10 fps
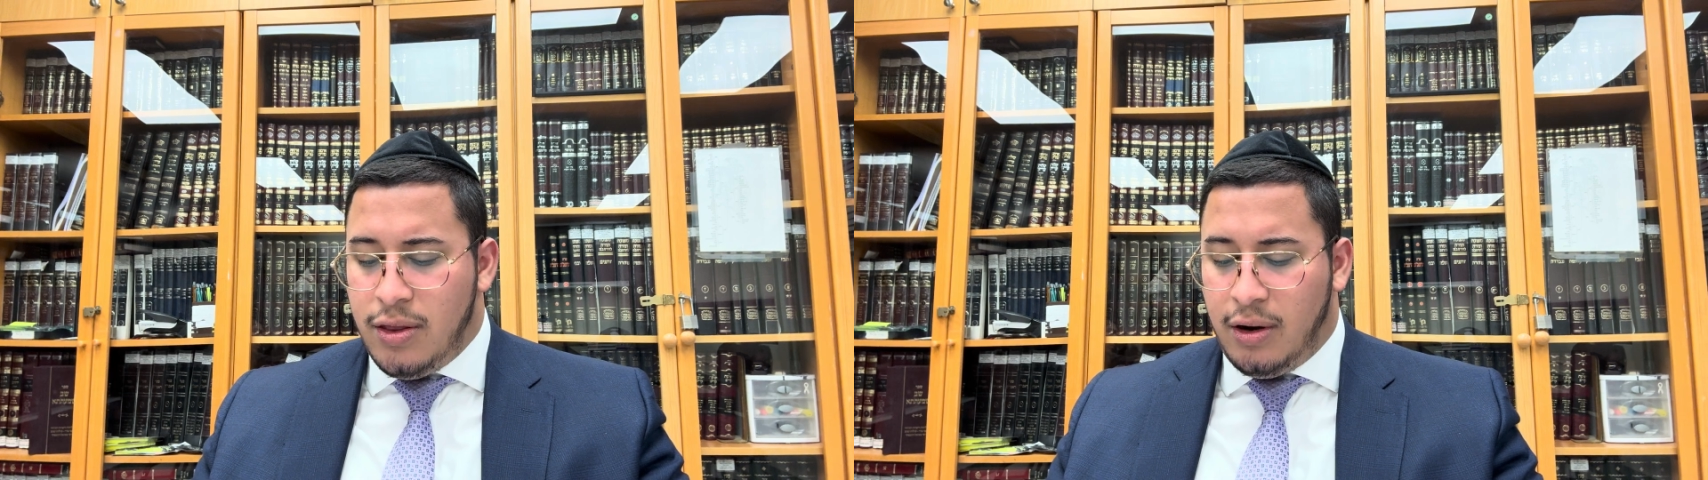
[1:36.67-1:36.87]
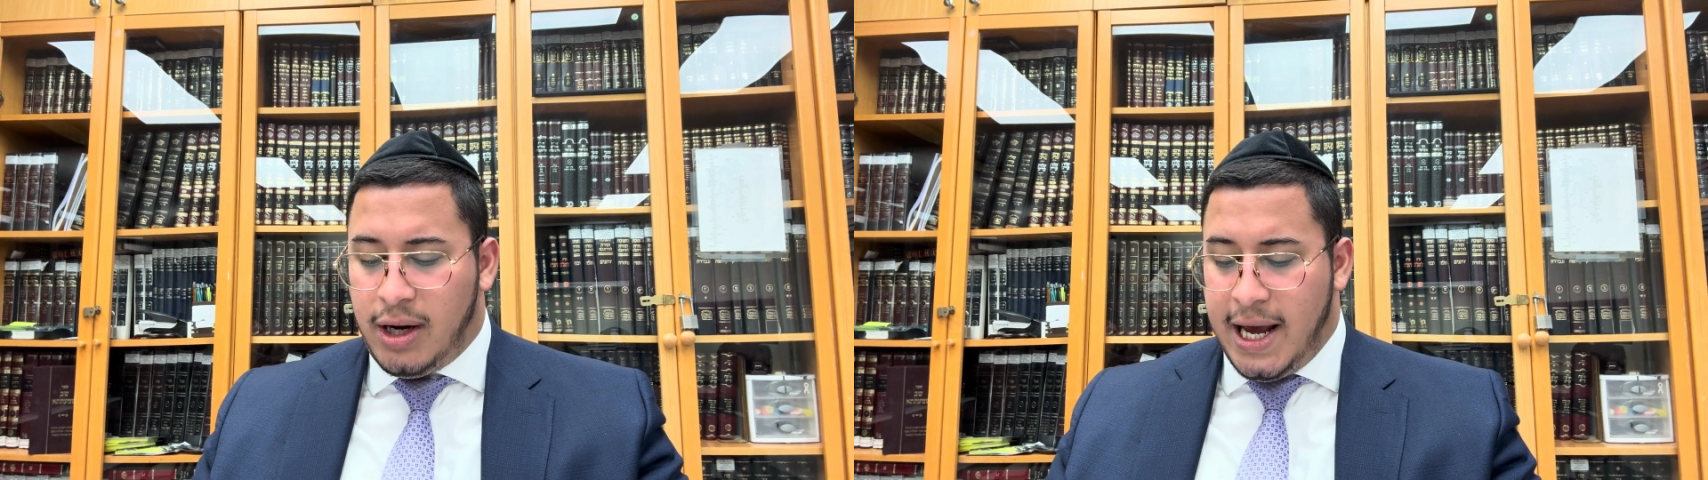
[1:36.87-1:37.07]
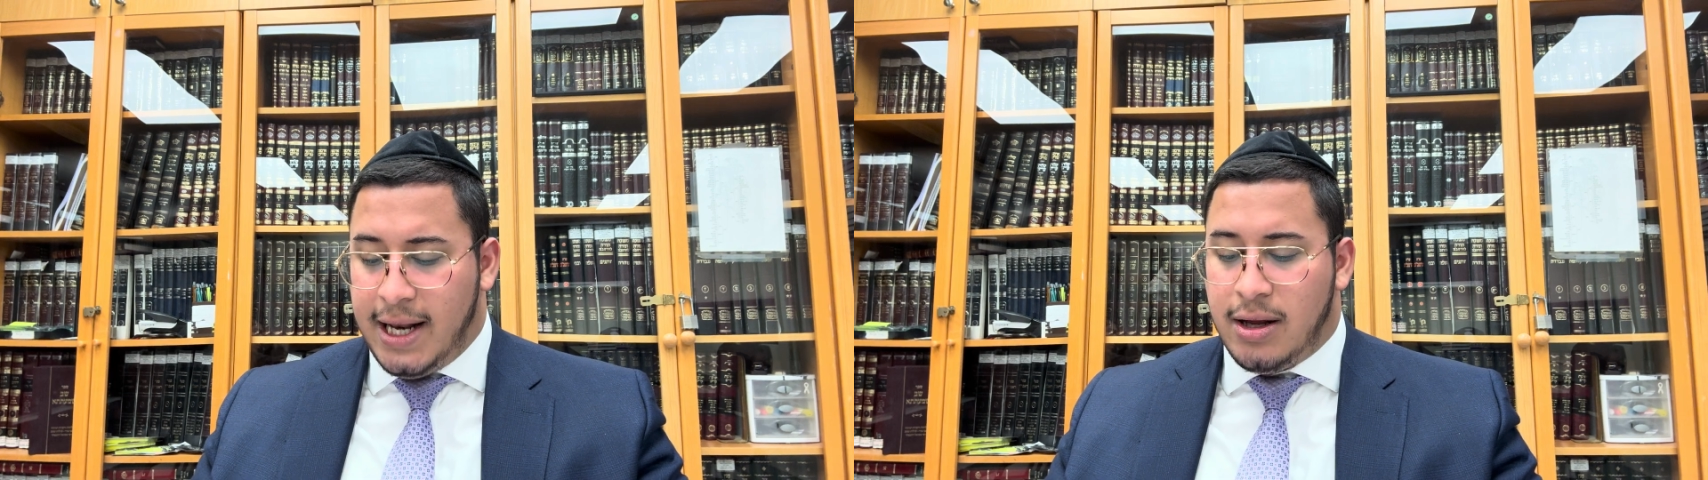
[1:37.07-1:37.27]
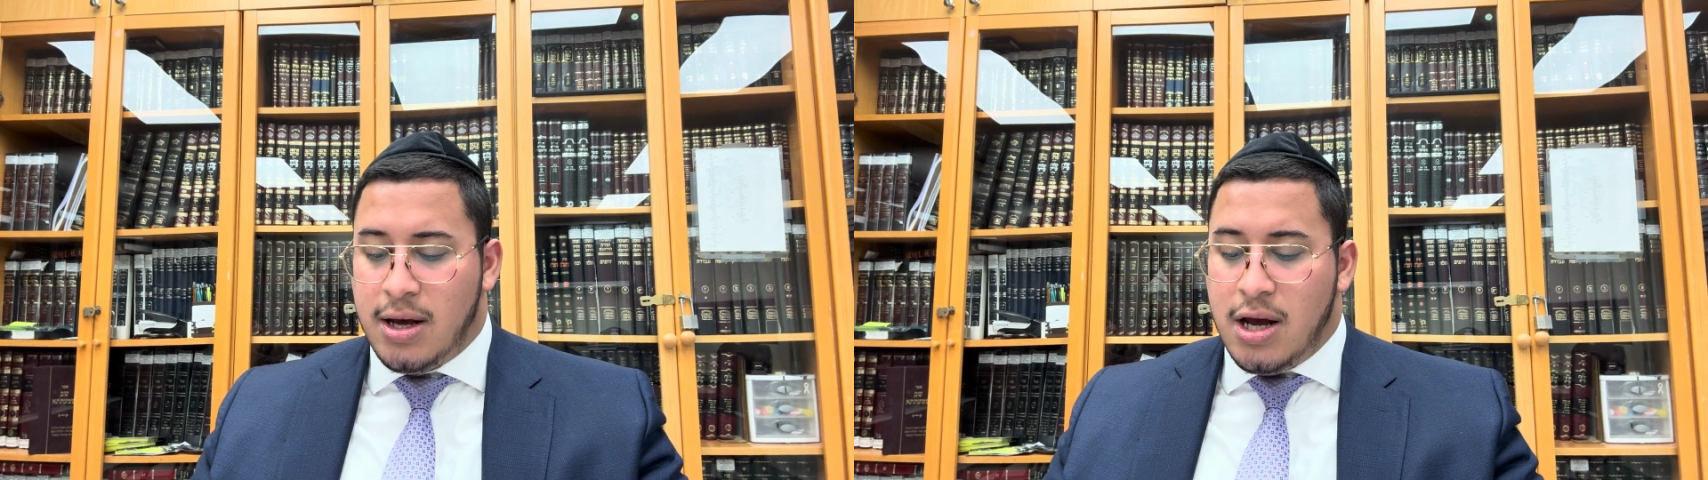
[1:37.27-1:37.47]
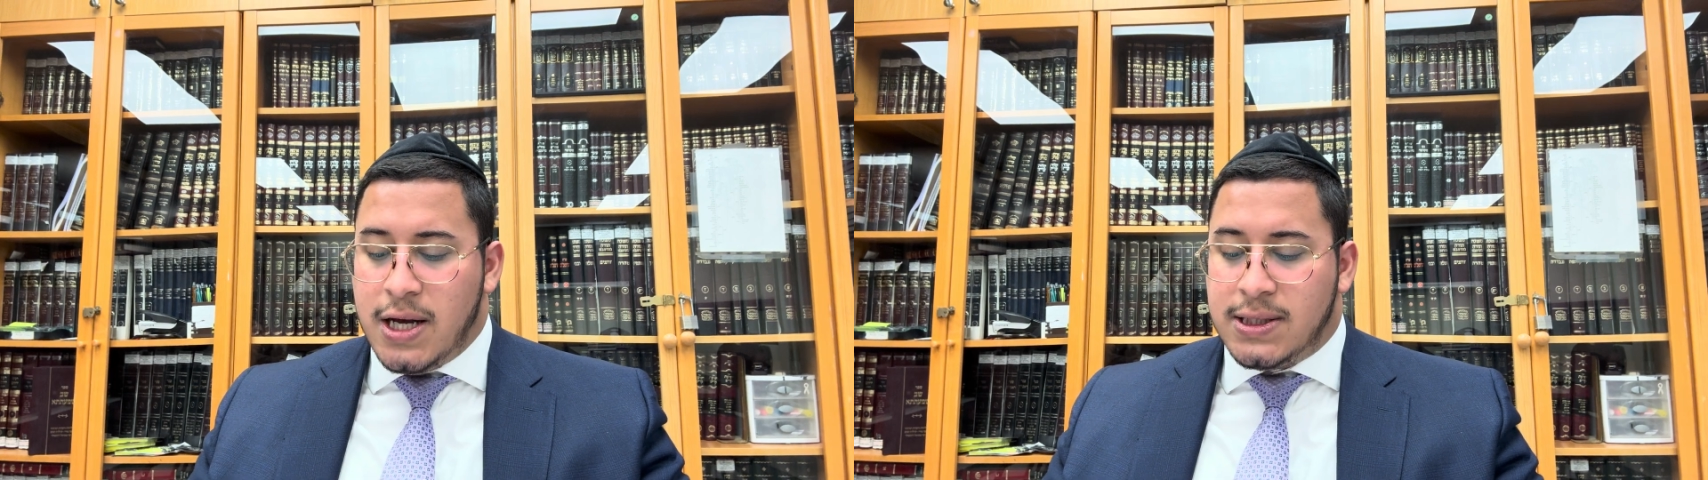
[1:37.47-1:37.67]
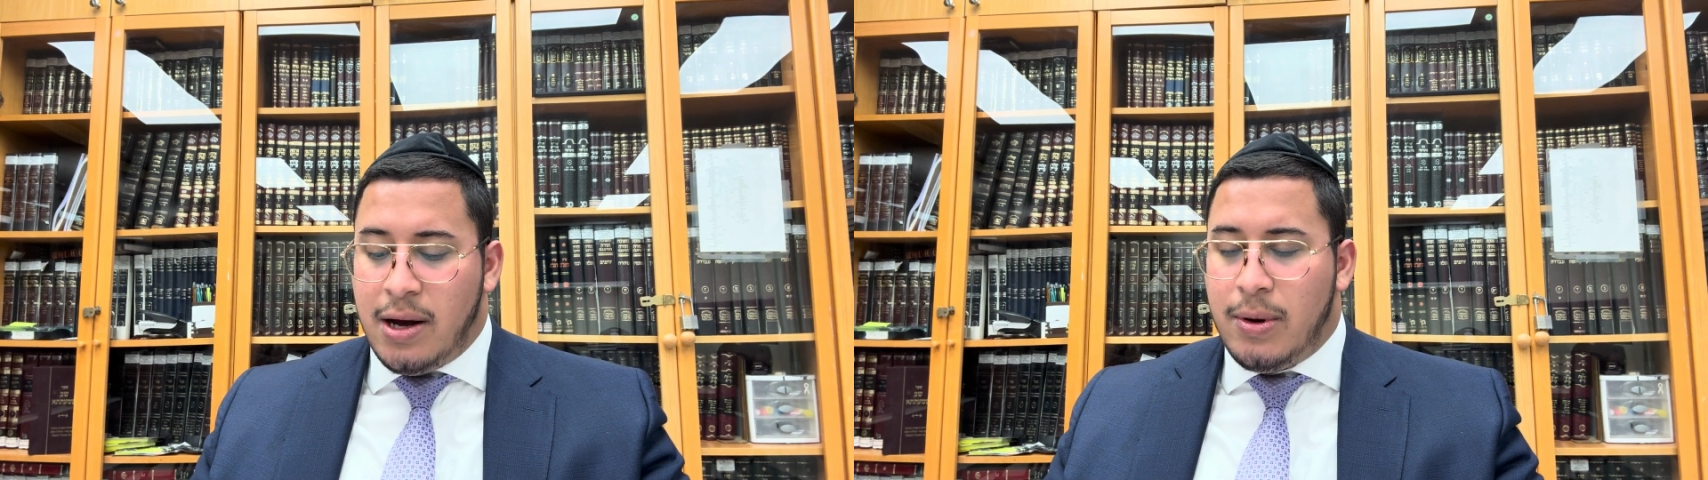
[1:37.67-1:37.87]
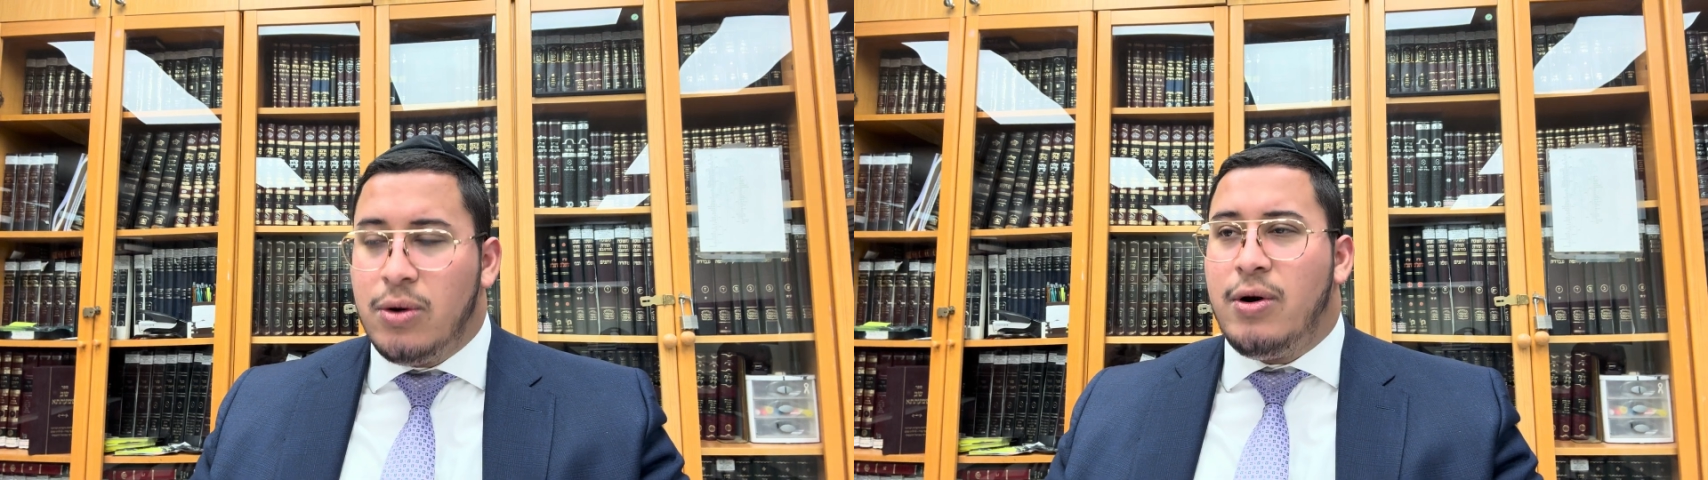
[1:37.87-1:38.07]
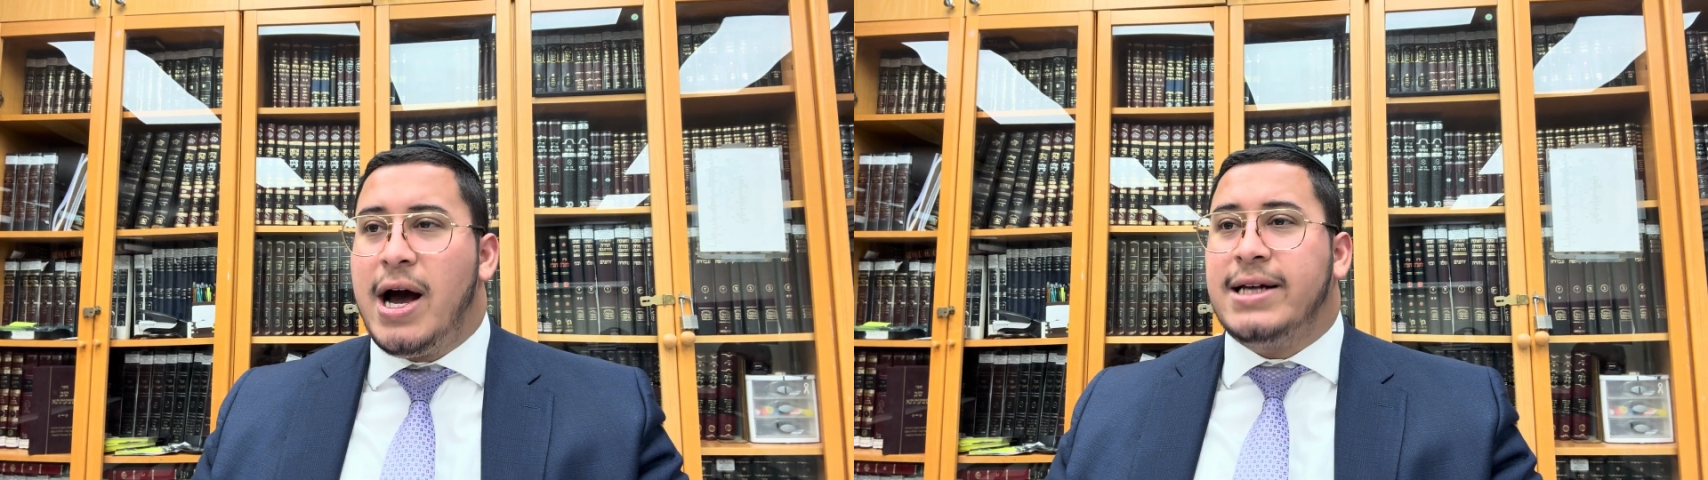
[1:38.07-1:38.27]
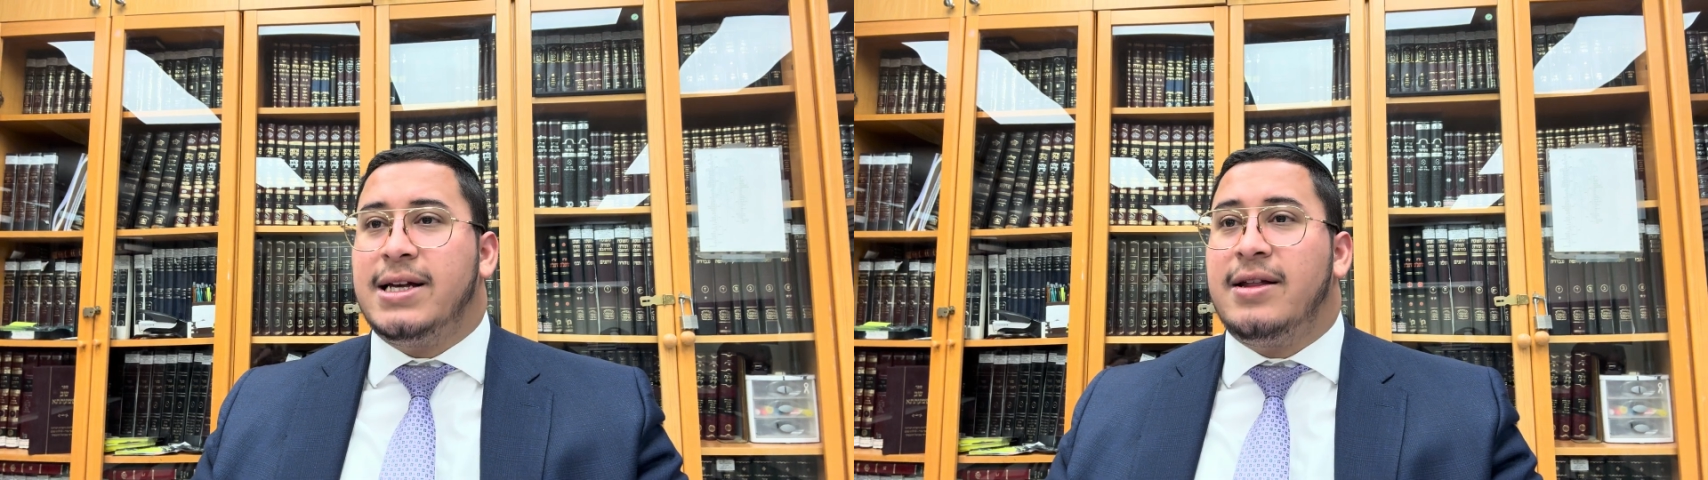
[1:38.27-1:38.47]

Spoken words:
38. Someone who has